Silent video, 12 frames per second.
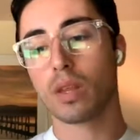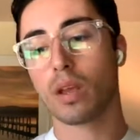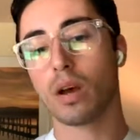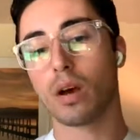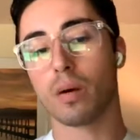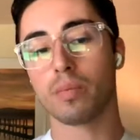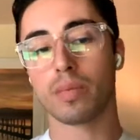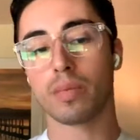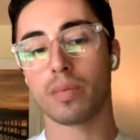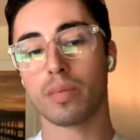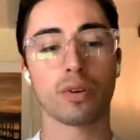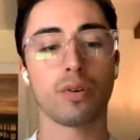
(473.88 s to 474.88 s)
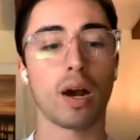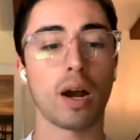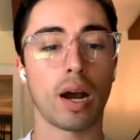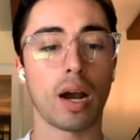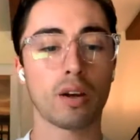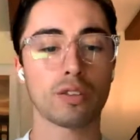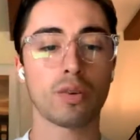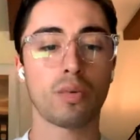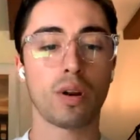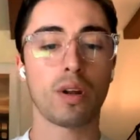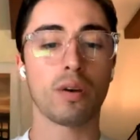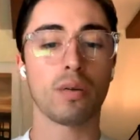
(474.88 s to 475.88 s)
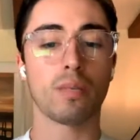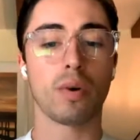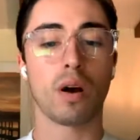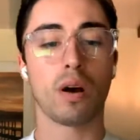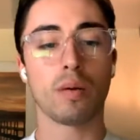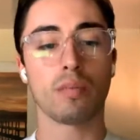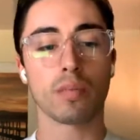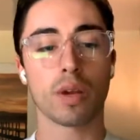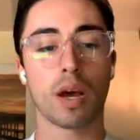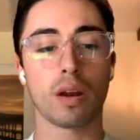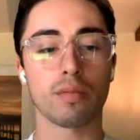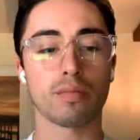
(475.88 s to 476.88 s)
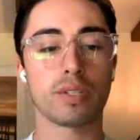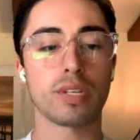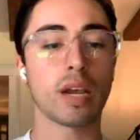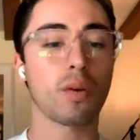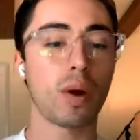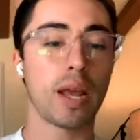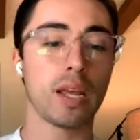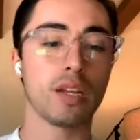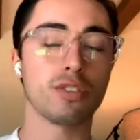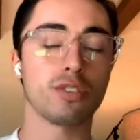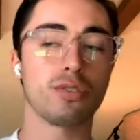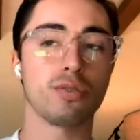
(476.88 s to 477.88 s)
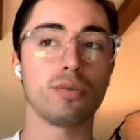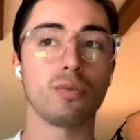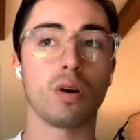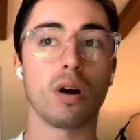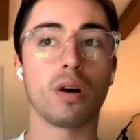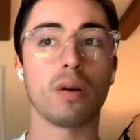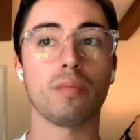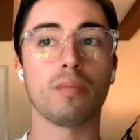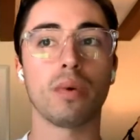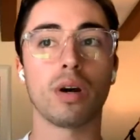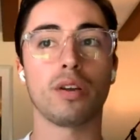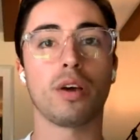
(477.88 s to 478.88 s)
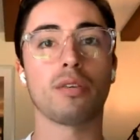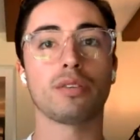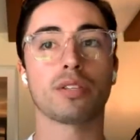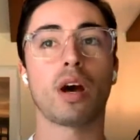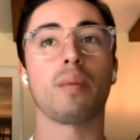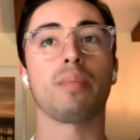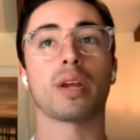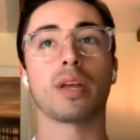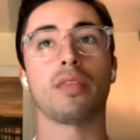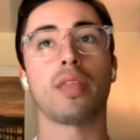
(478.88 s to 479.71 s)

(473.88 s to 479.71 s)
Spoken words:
That's super cool. I also want to kind of segue into another topic, and